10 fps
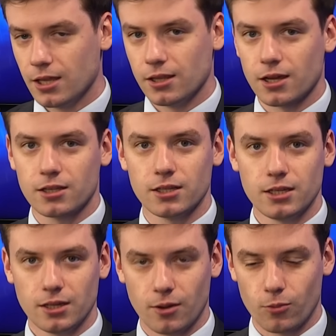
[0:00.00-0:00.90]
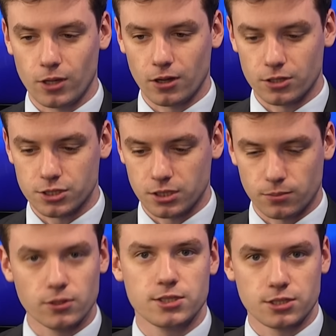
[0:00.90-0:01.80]
Luckily, we are seeing
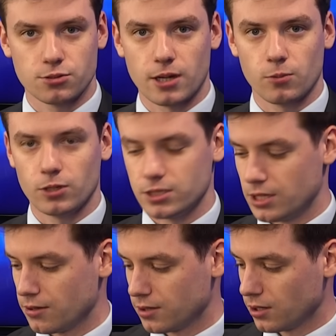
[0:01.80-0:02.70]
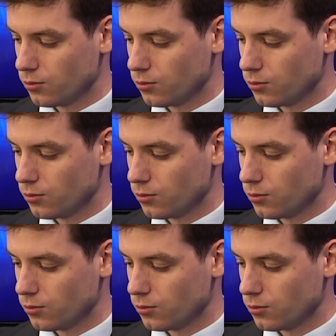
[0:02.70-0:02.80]
breezy trade winds out there.